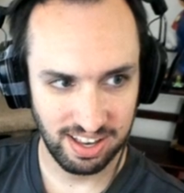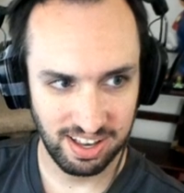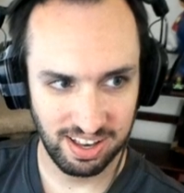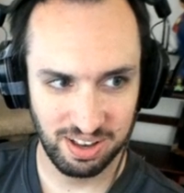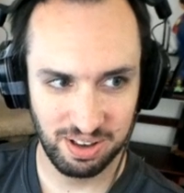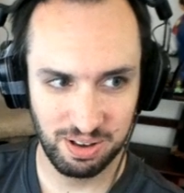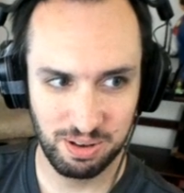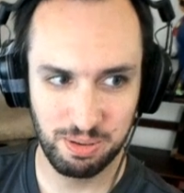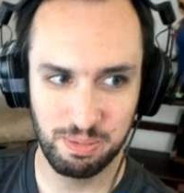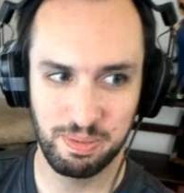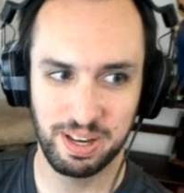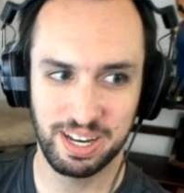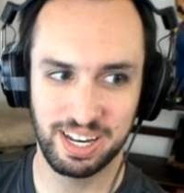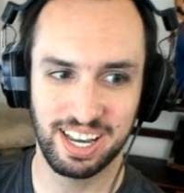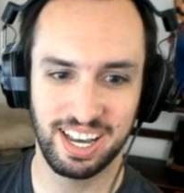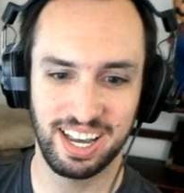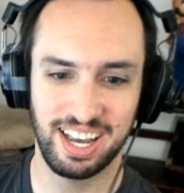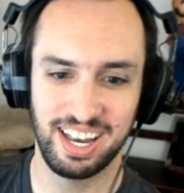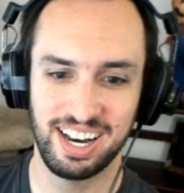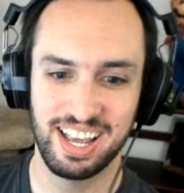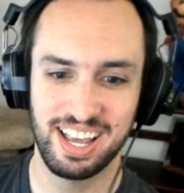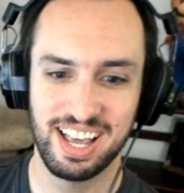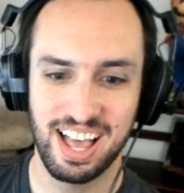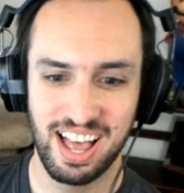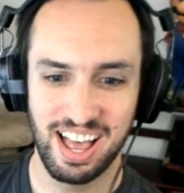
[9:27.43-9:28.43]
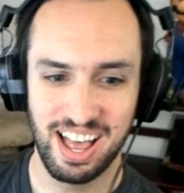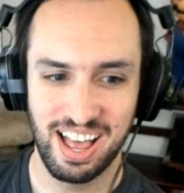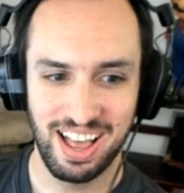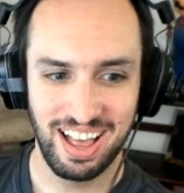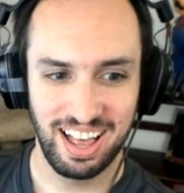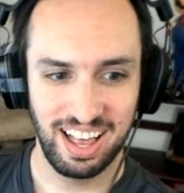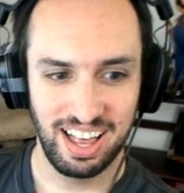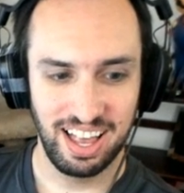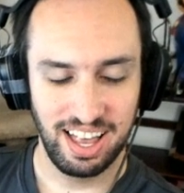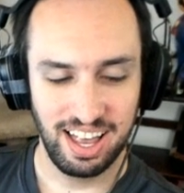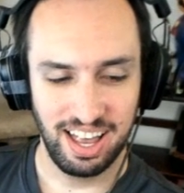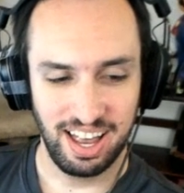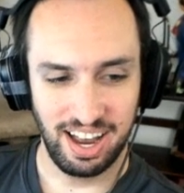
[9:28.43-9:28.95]
Oh my god.
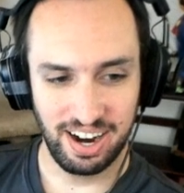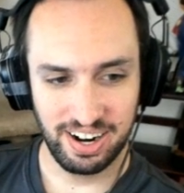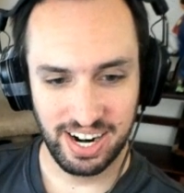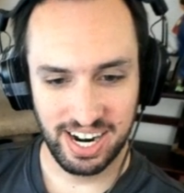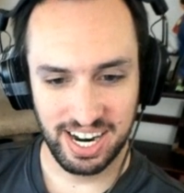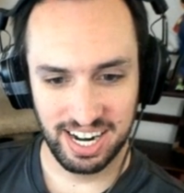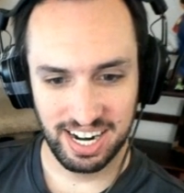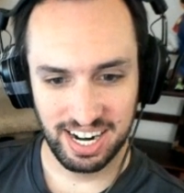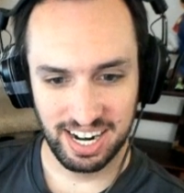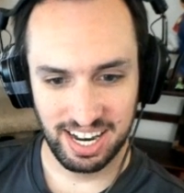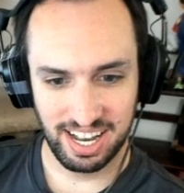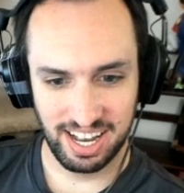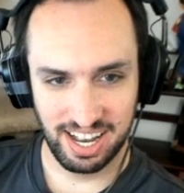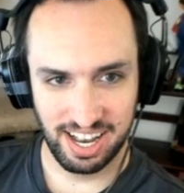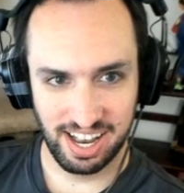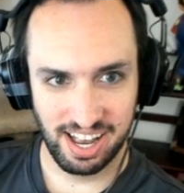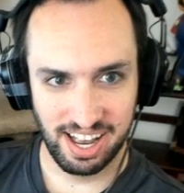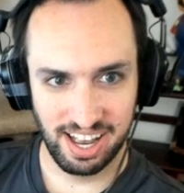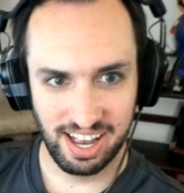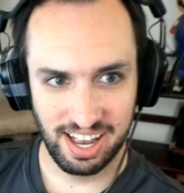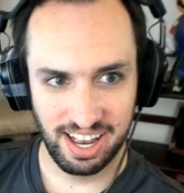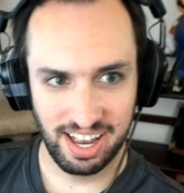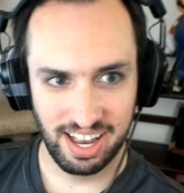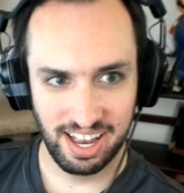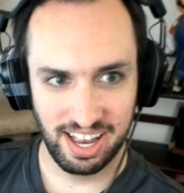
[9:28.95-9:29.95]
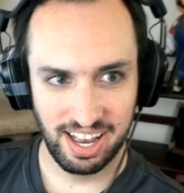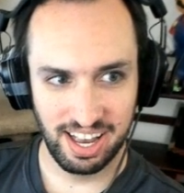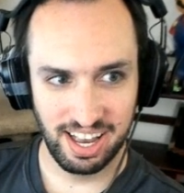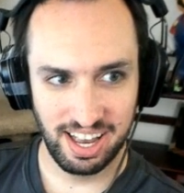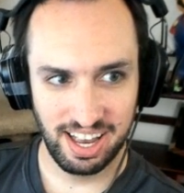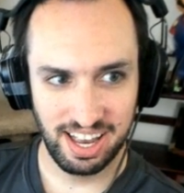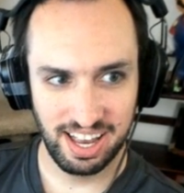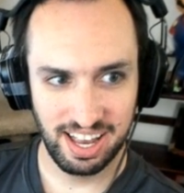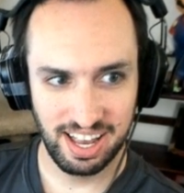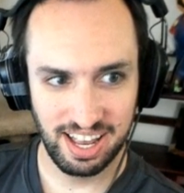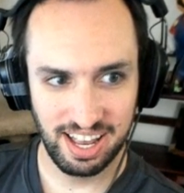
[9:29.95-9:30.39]
All right. Uh,